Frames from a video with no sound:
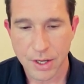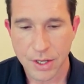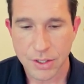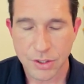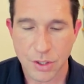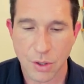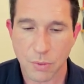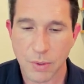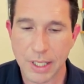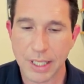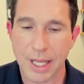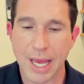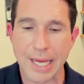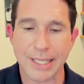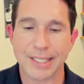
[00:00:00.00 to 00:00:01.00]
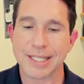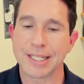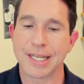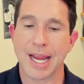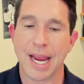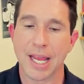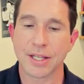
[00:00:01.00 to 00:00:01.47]
So we like to
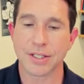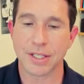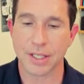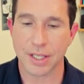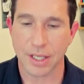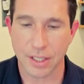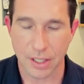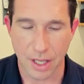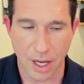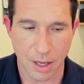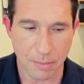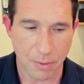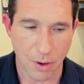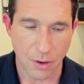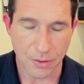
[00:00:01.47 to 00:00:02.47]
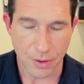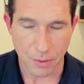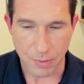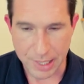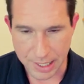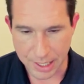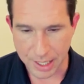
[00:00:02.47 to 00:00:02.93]
dance in the club on the
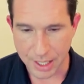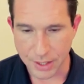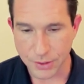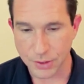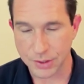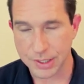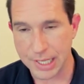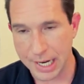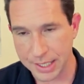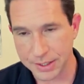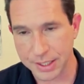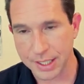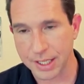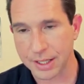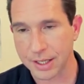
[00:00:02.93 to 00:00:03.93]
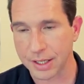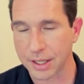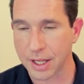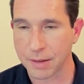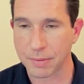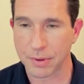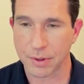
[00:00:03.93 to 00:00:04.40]
weekends, or dancing in the
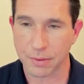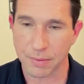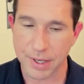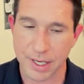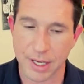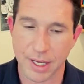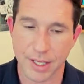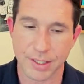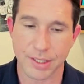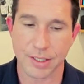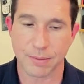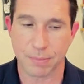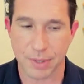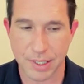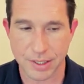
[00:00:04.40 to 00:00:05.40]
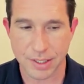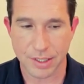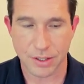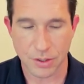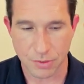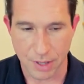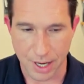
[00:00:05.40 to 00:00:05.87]
club on the weekends is pleasing
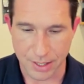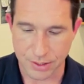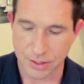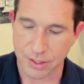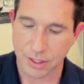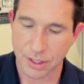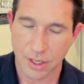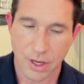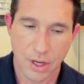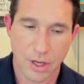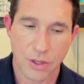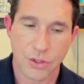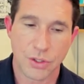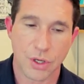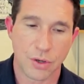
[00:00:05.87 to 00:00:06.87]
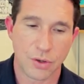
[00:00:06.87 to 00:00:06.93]
to us. So